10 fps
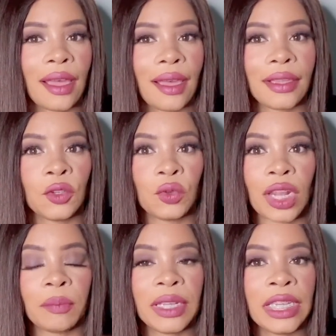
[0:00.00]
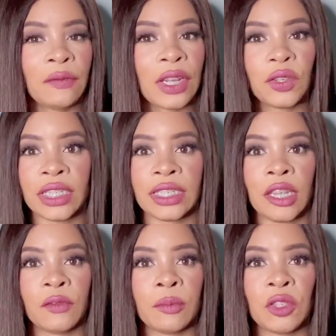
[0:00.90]
You do not believe that you
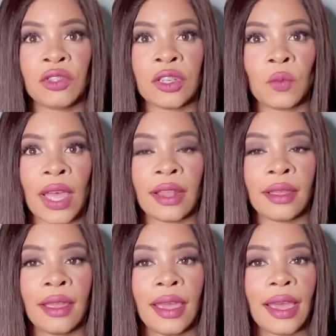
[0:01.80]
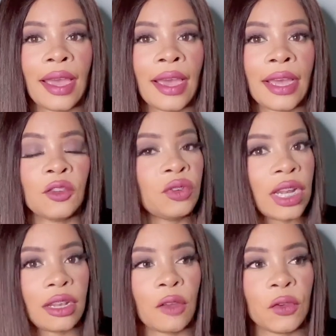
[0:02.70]
deserve to be treated well, and you do
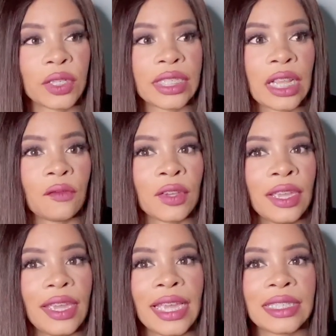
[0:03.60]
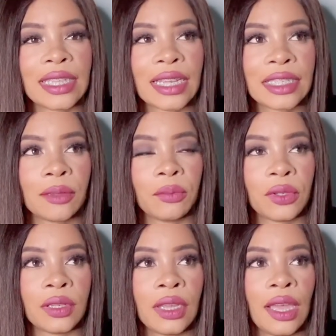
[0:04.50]
not love yourself. It's that
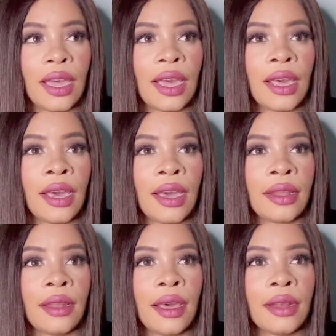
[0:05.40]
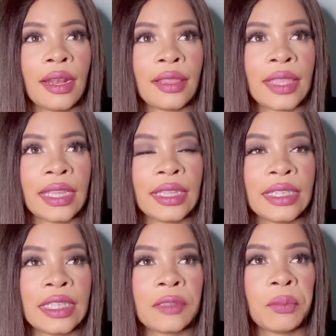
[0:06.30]
simple. And another thing,
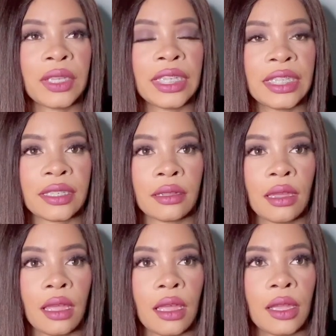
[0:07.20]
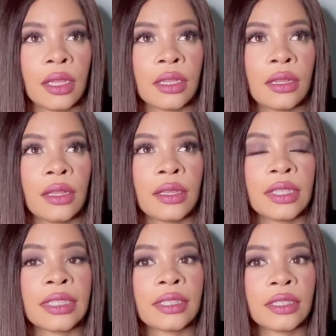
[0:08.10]
ladies, please
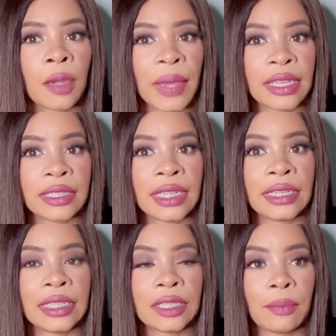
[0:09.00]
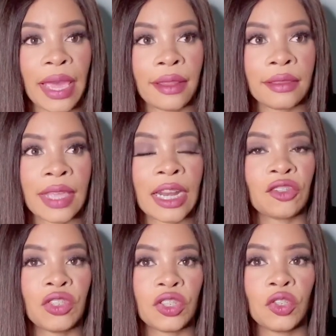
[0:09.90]
stop entertaining these men that are
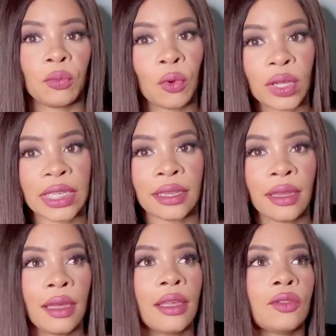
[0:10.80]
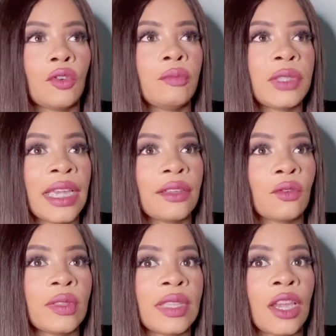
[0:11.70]
treating you poorly. Don't
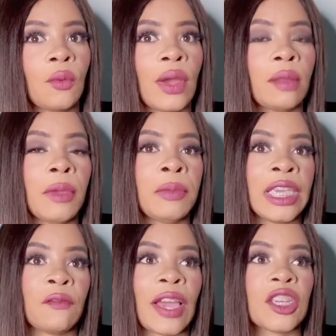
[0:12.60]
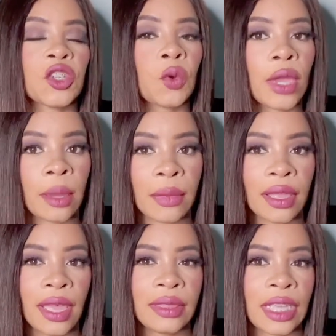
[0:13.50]
think, well, maybe if I show him
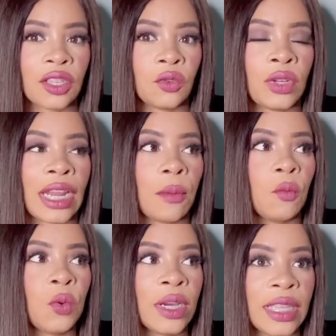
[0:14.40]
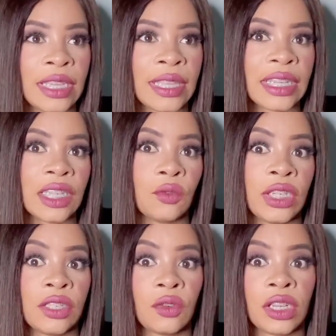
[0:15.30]
that, that I'm worthy, that,
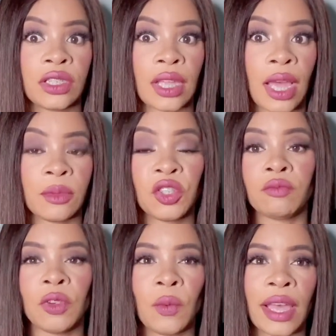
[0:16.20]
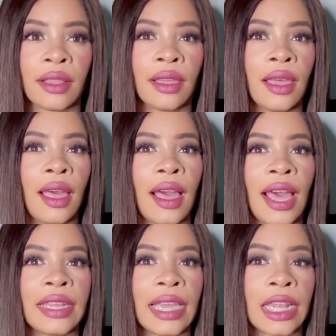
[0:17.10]
he's going to treat me well.
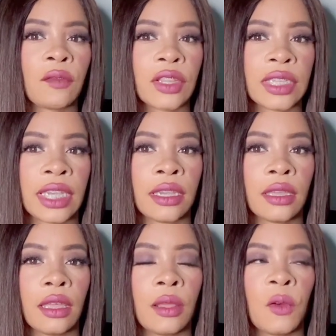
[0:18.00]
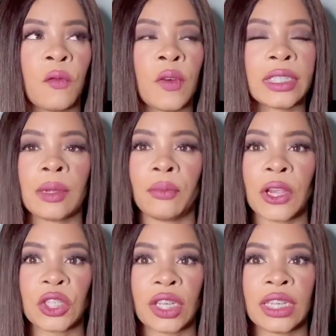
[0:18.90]
At the end of the day, first
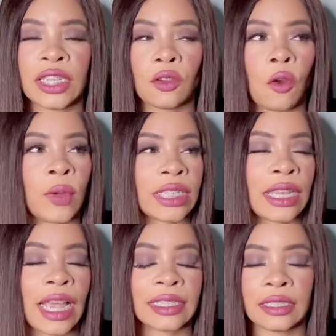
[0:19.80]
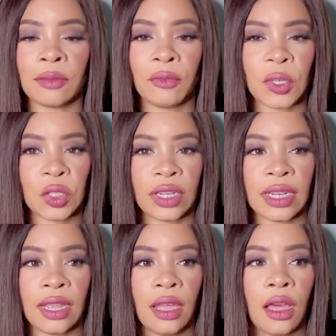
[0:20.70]
impression is always a lasting impression.
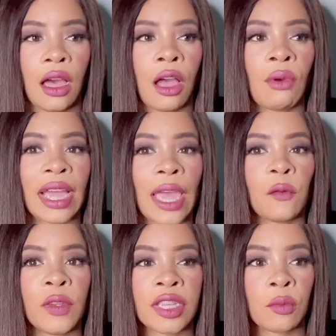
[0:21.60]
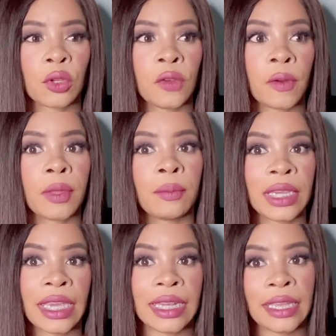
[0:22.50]
How a guy feels about you from the
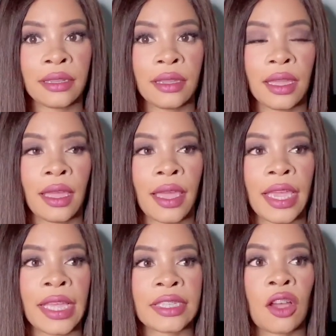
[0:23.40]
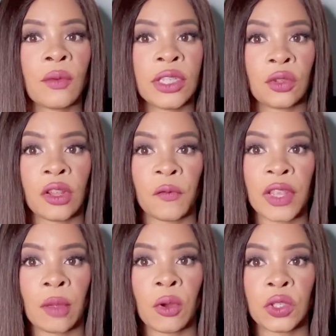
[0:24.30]
beginning is how he's going to feel
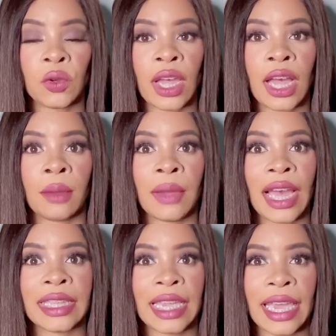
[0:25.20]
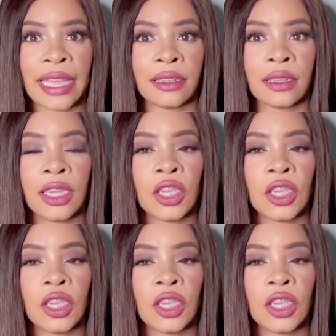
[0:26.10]
about you at the end.